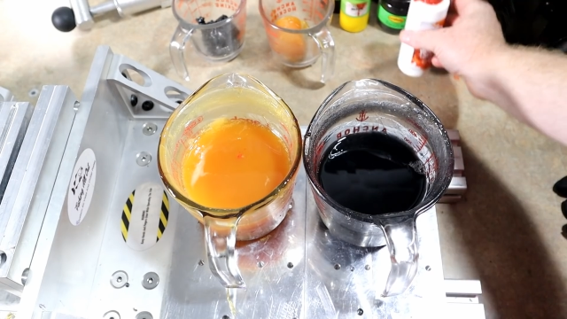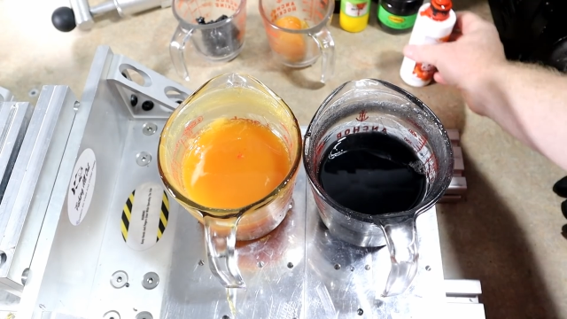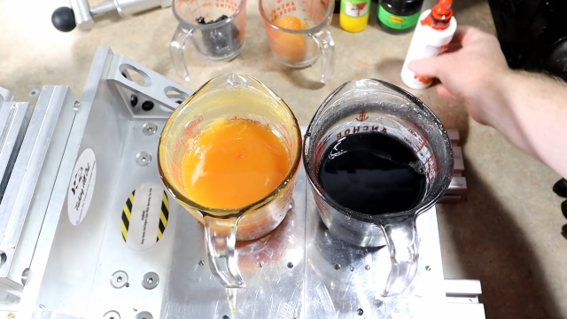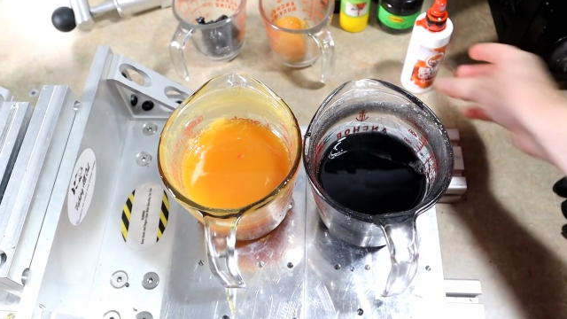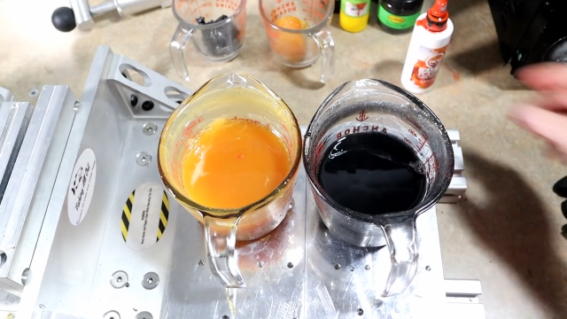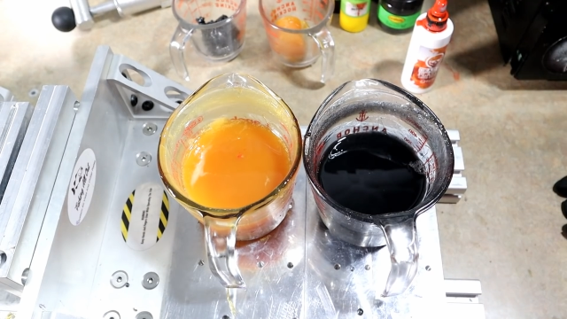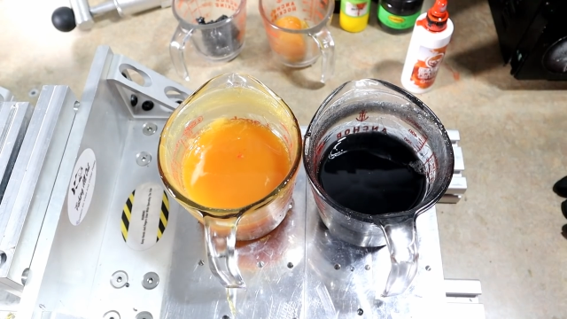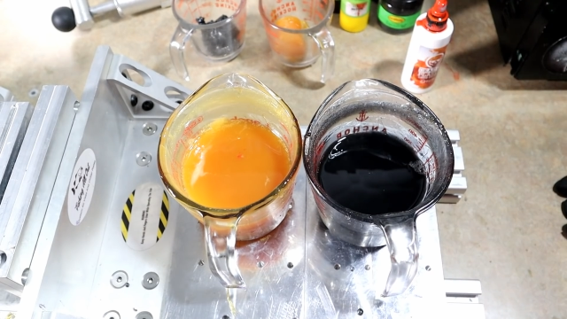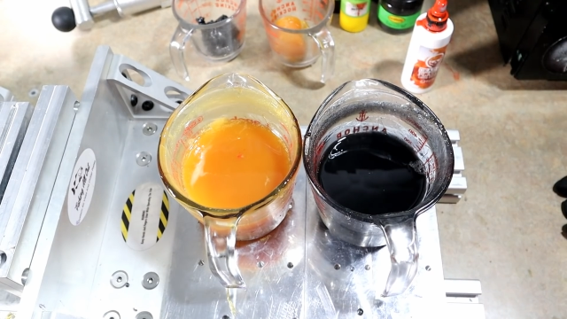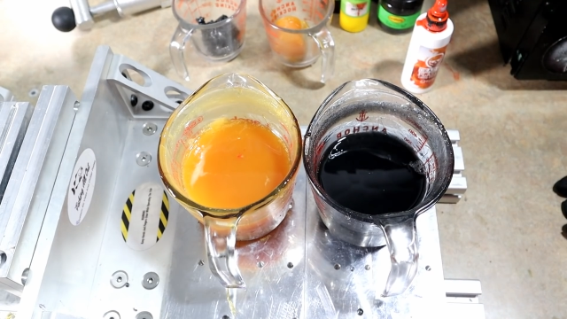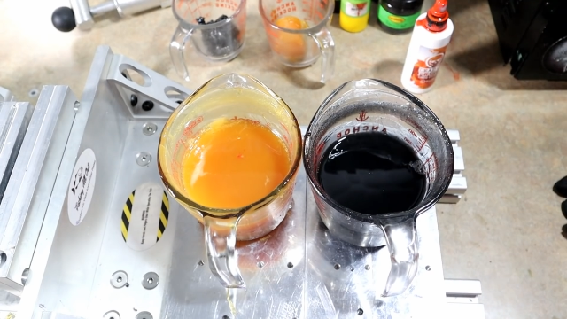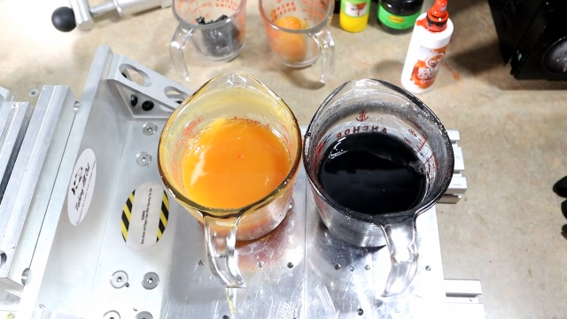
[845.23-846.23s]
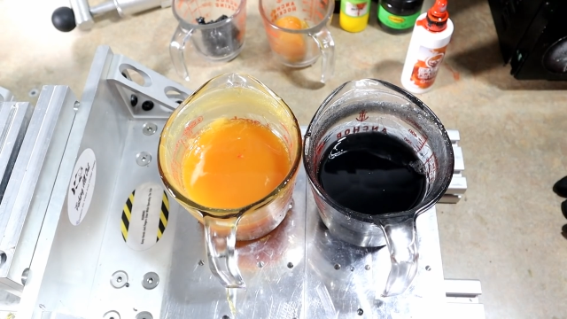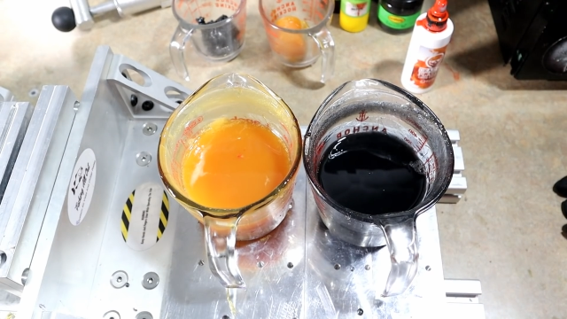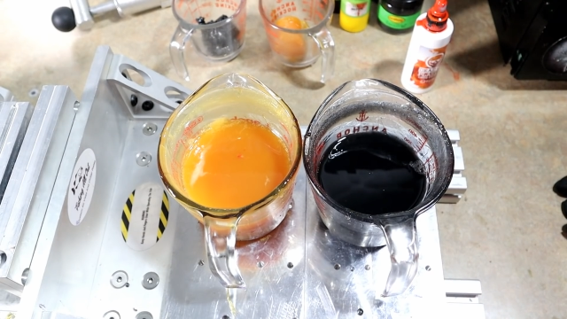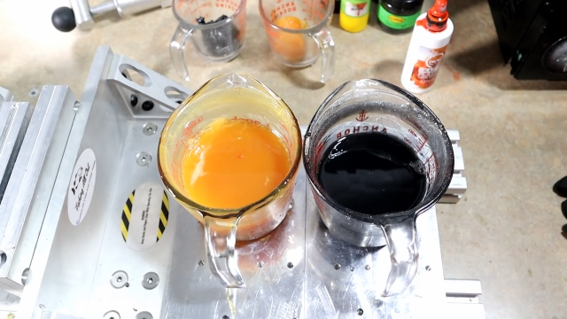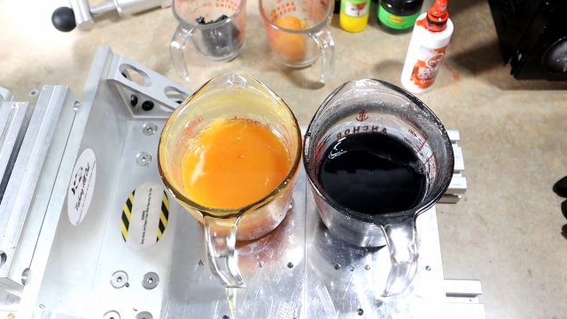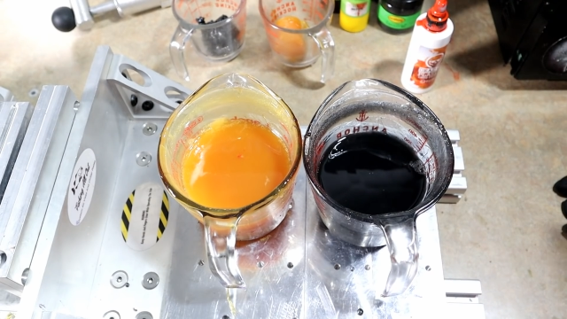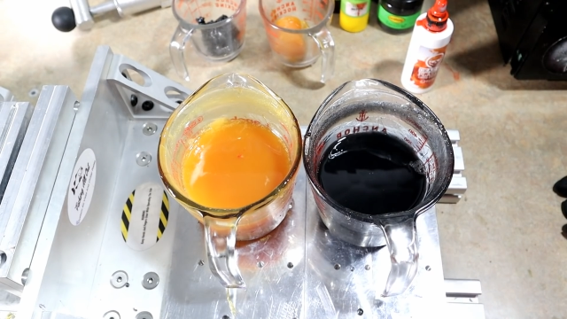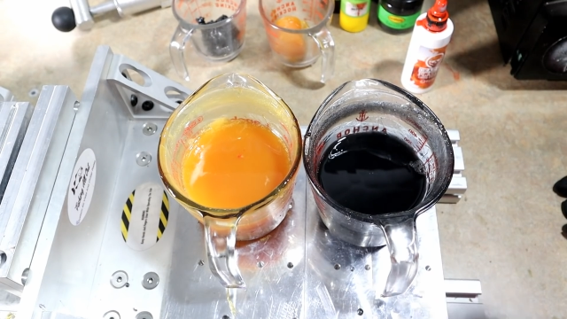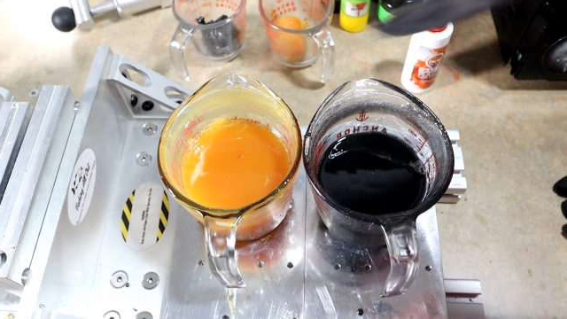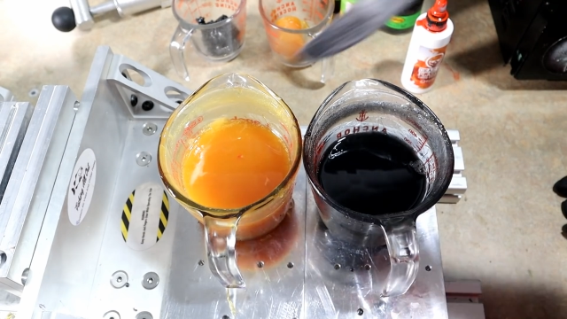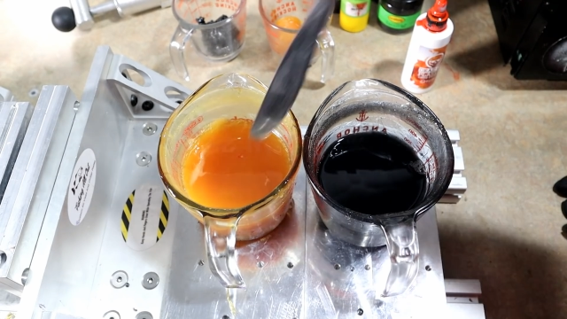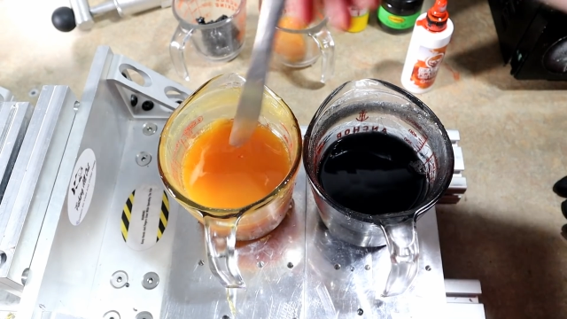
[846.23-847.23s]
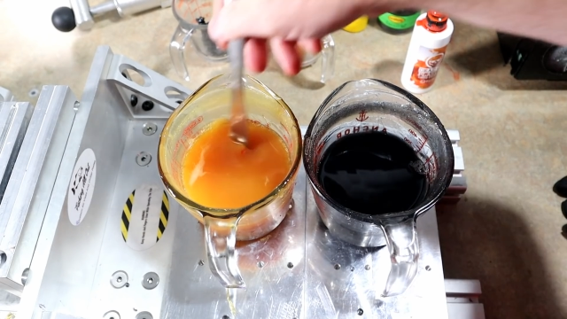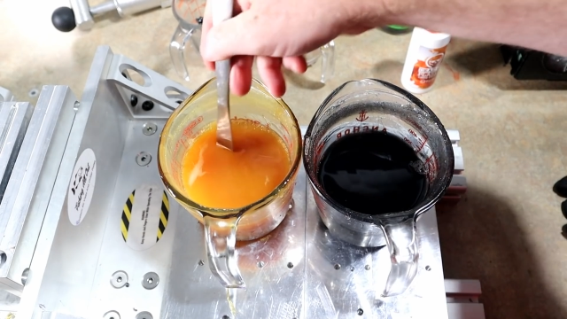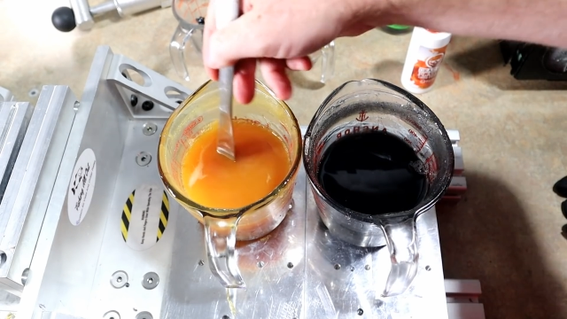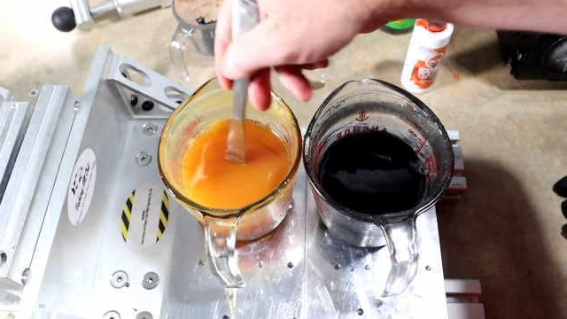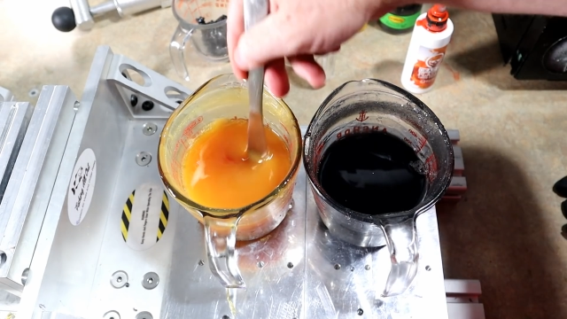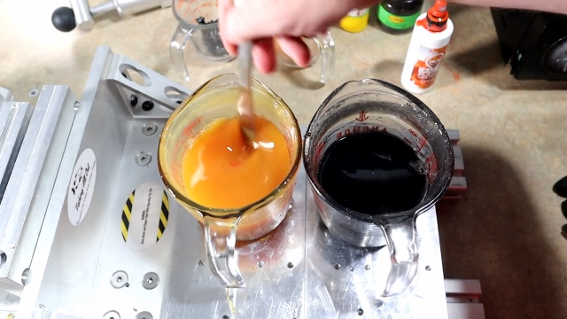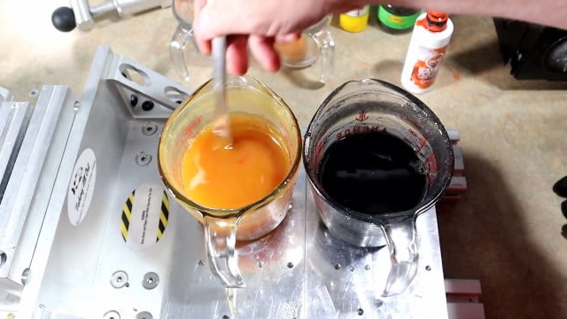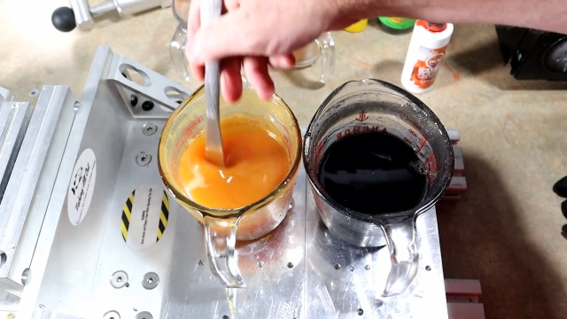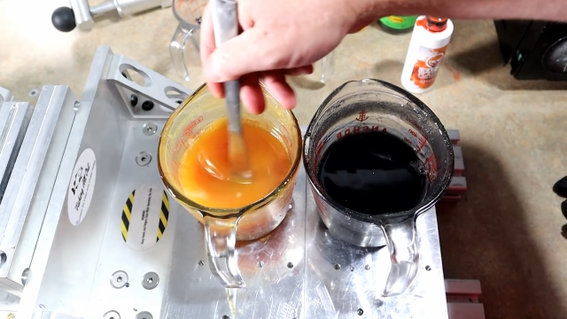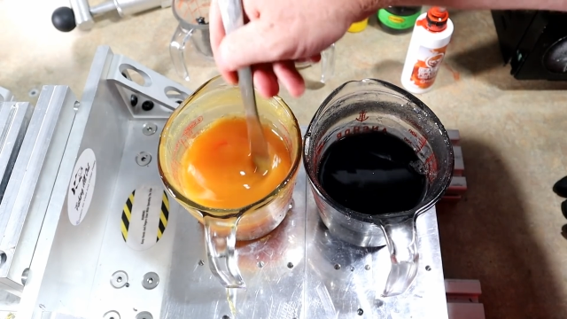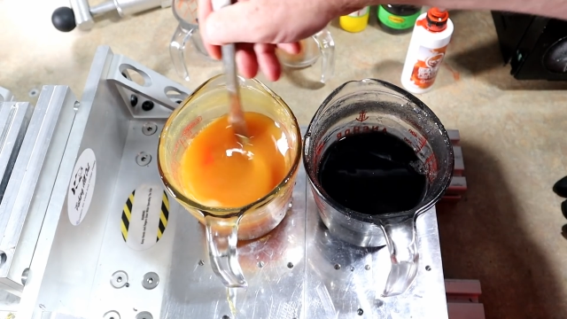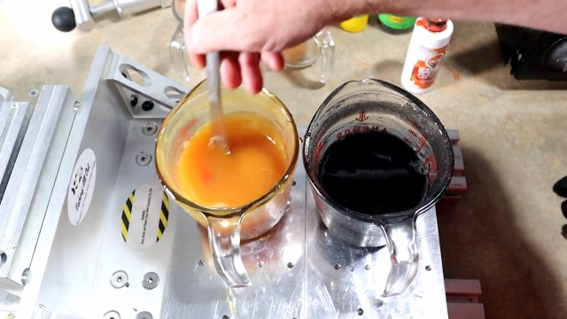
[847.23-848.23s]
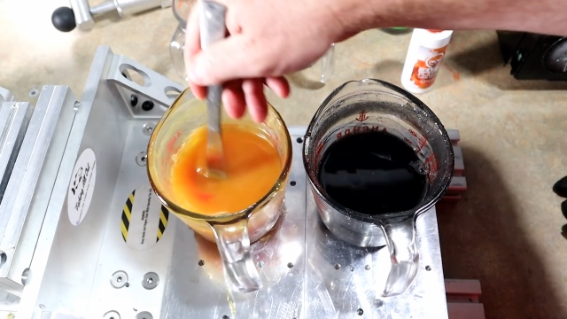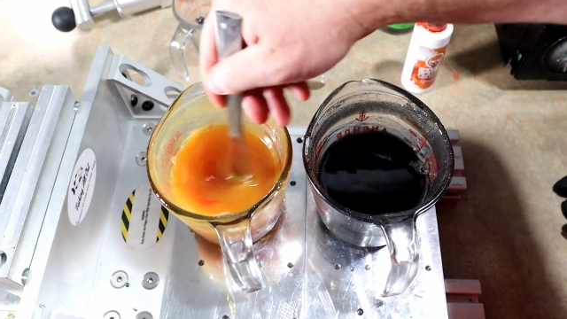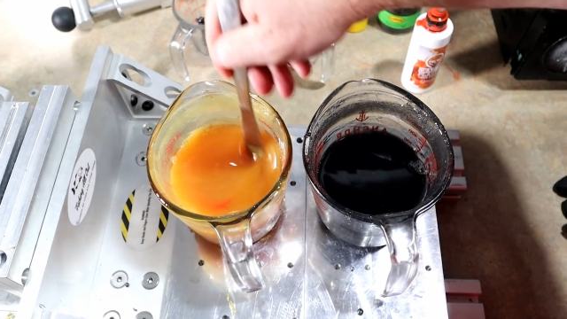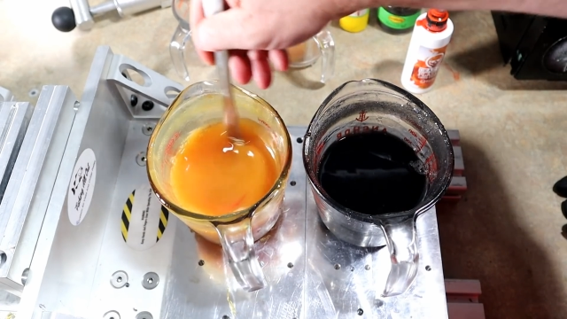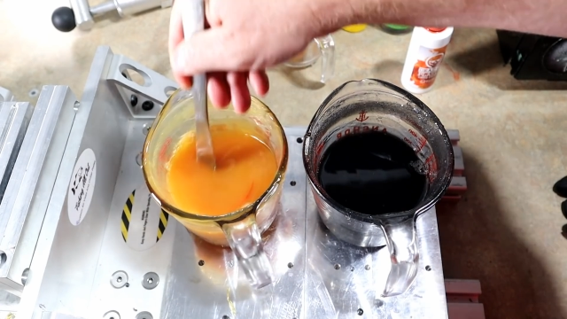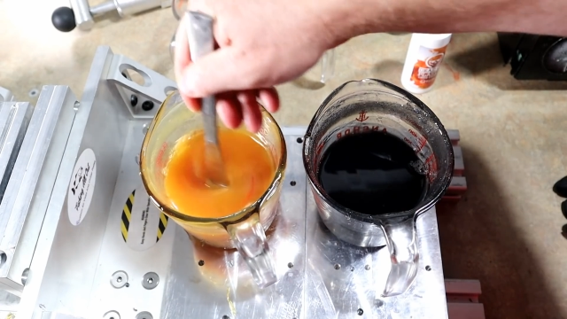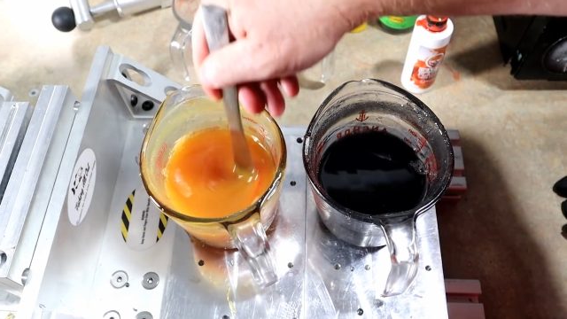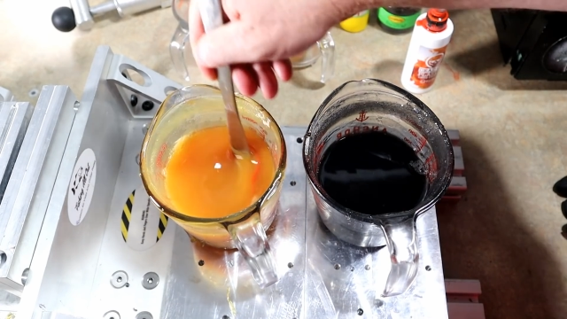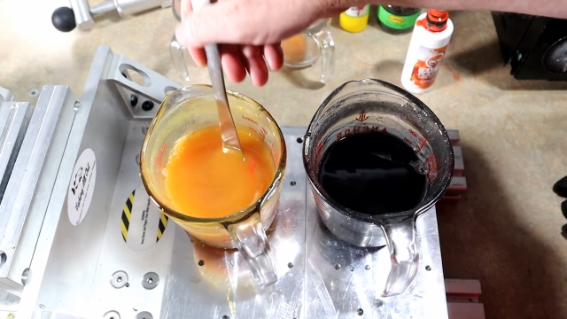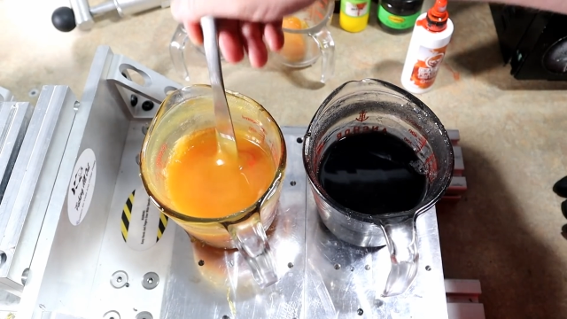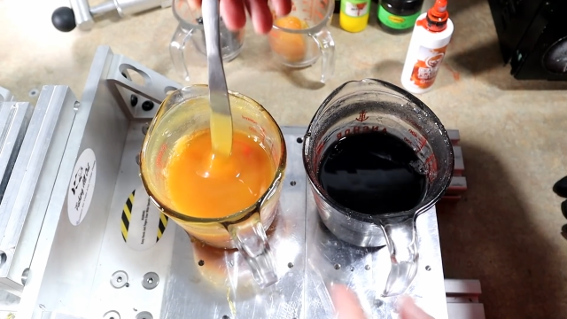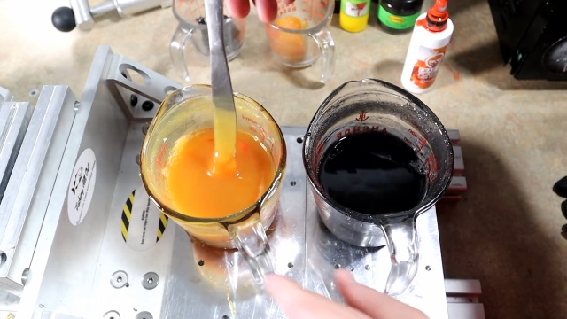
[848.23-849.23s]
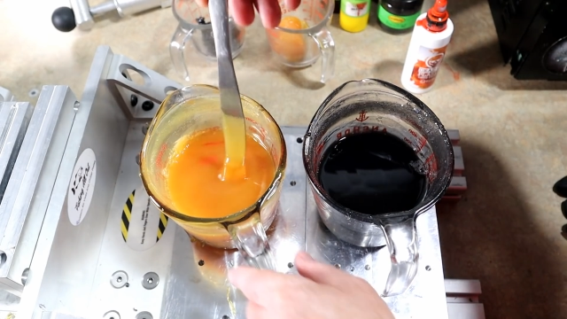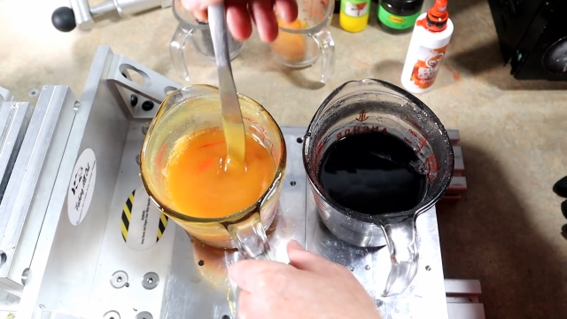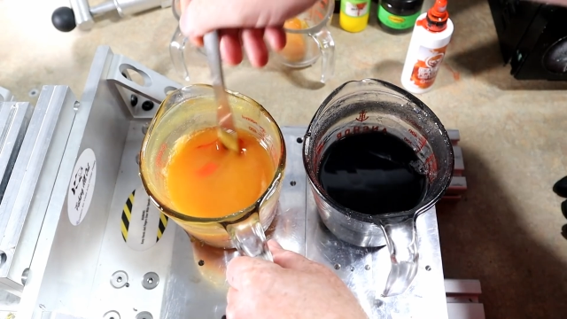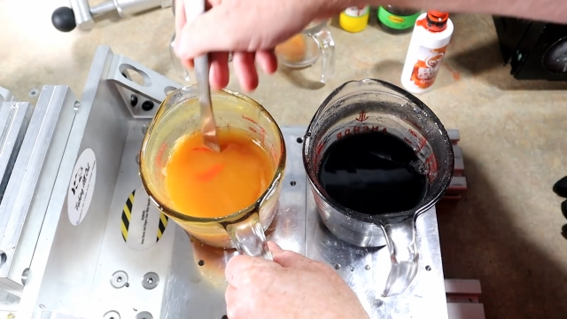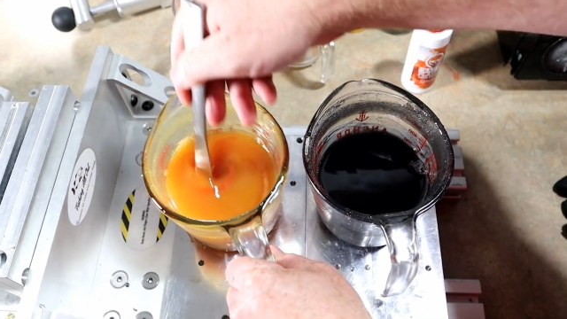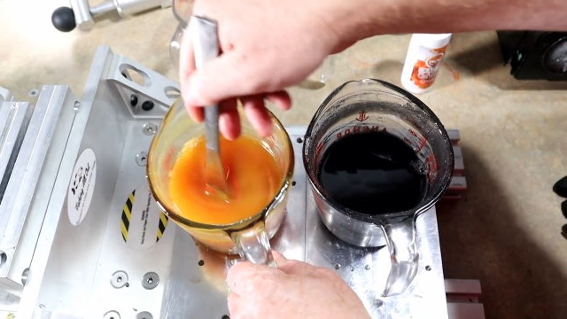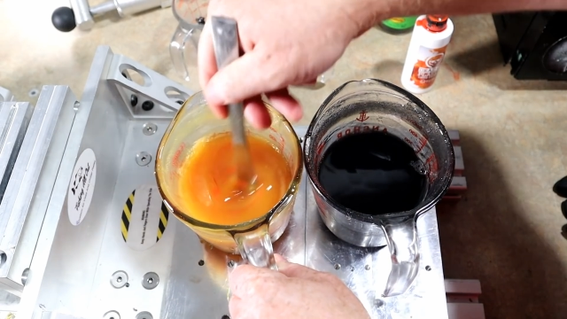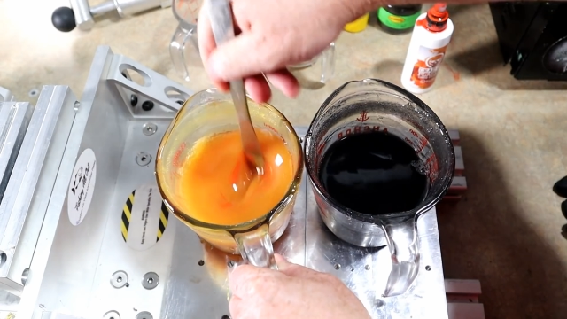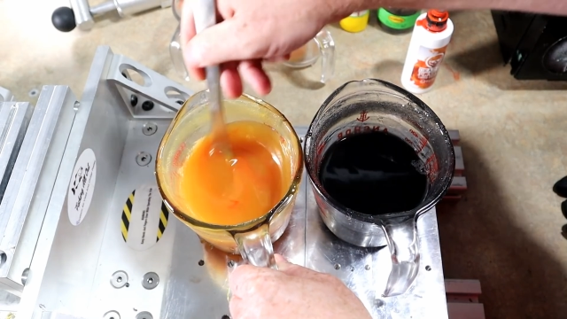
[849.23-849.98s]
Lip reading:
No face is visible, so there are no lips to read.